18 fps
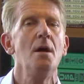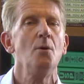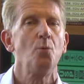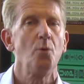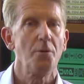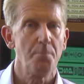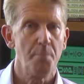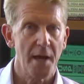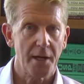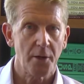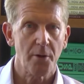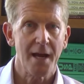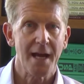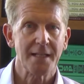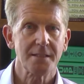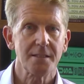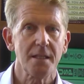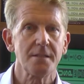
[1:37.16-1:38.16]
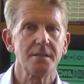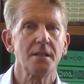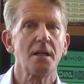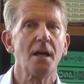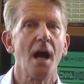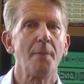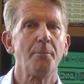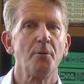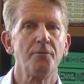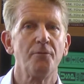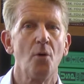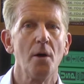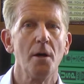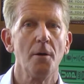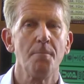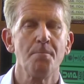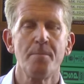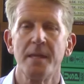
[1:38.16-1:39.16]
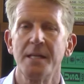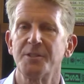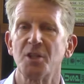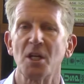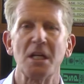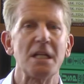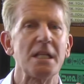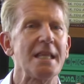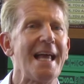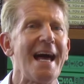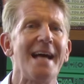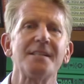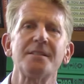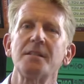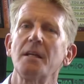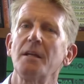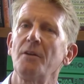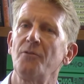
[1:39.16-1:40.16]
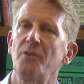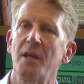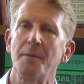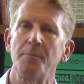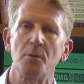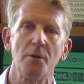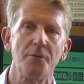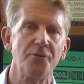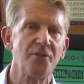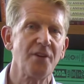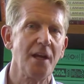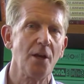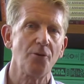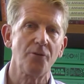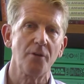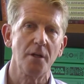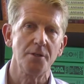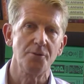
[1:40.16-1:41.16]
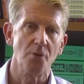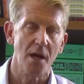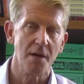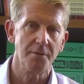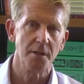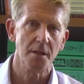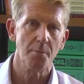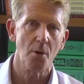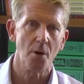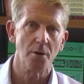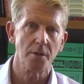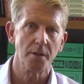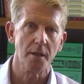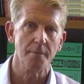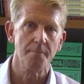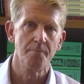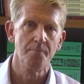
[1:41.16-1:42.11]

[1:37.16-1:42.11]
with better access to copper foil. It's a classic example of scarcity driving the market.